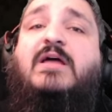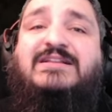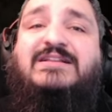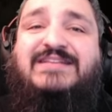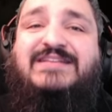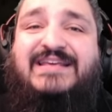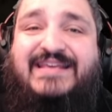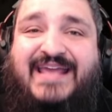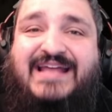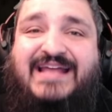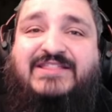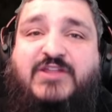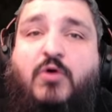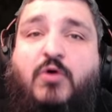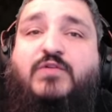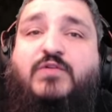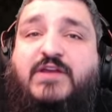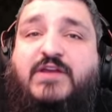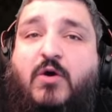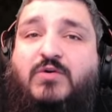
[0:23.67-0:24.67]
to get
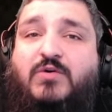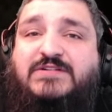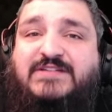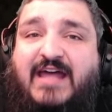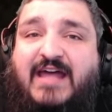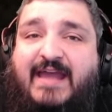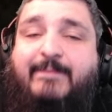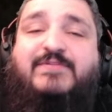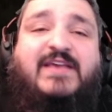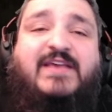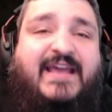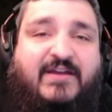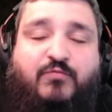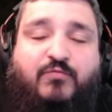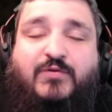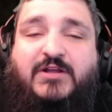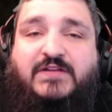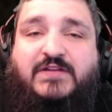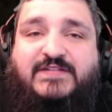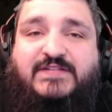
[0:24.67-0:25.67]
those ghost types in
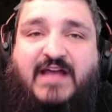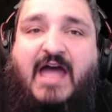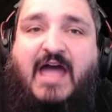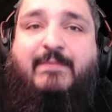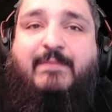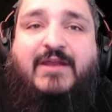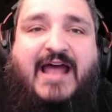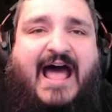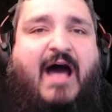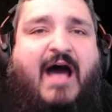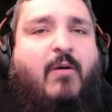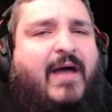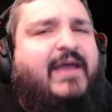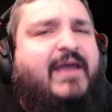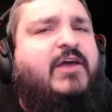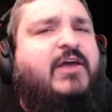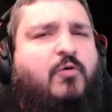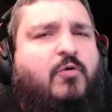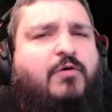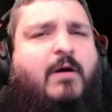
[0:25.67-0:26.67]
real time and how I
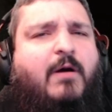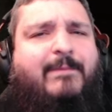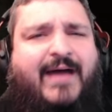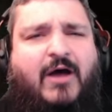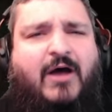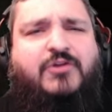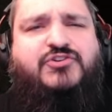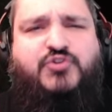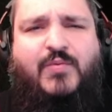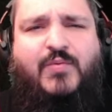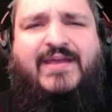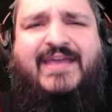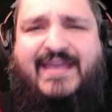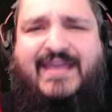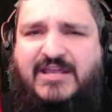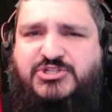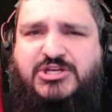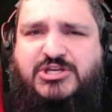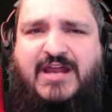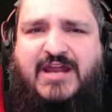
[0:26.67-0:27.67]
go about doing
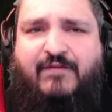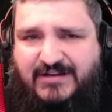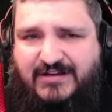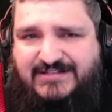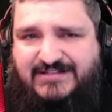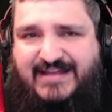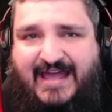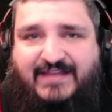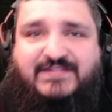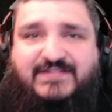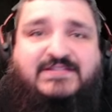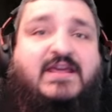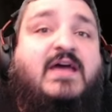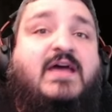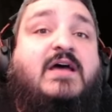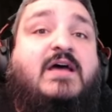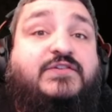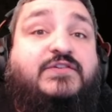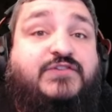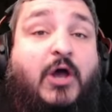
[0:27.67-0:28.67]
each and every test.
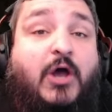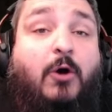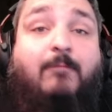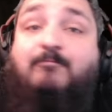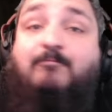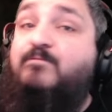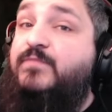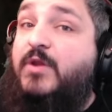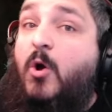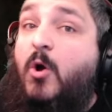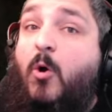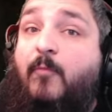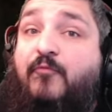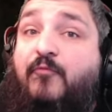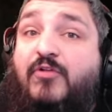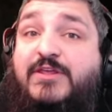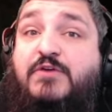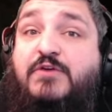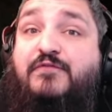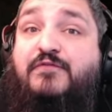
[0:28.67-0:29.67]
So,
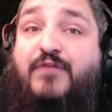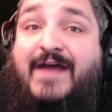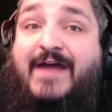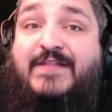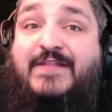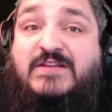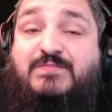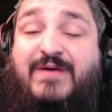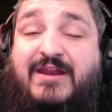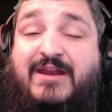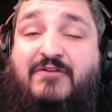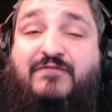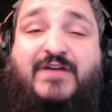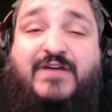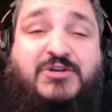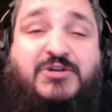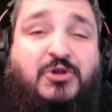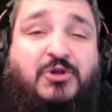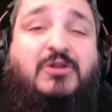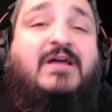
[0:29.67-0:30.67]
hopefully you find this
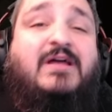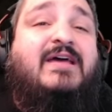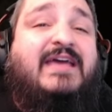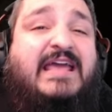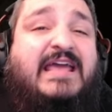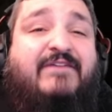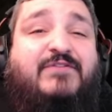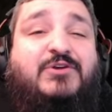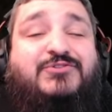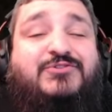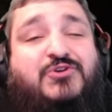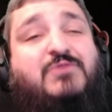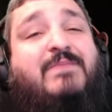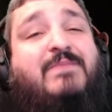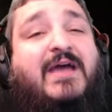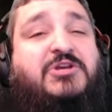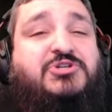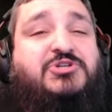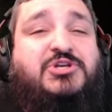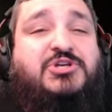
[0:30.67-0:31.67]
beneficial. If you do,
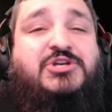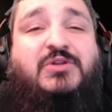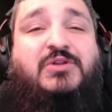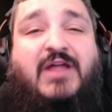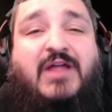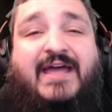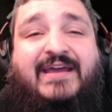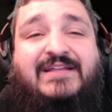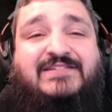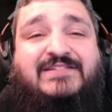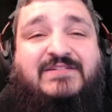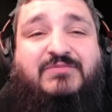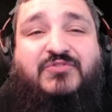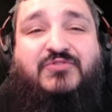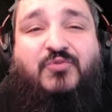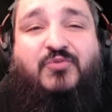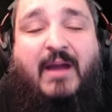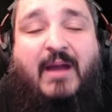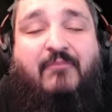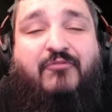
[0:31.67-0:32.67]
make sure you like and
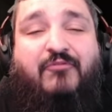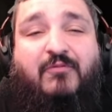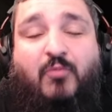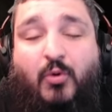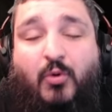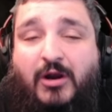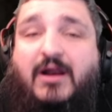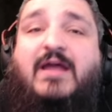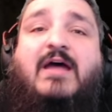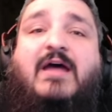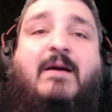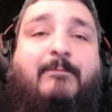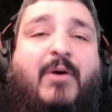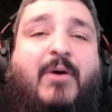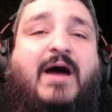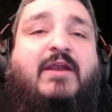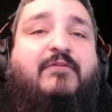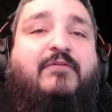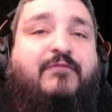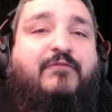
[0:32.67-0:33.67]
subscribe for more.
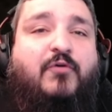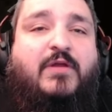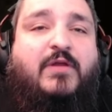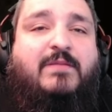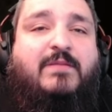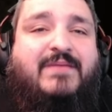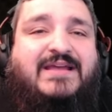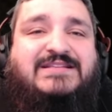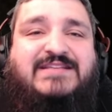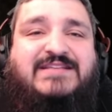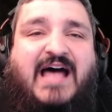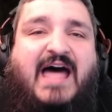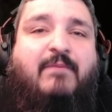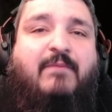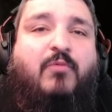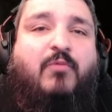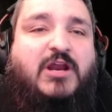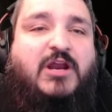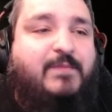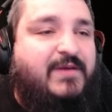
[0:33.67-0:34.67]
But for the meantime,
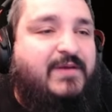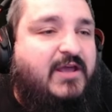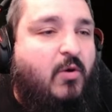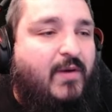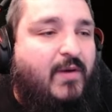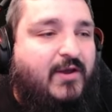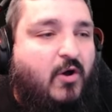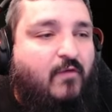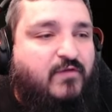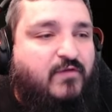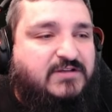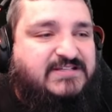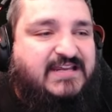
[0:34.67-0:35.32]
we're going to be going over to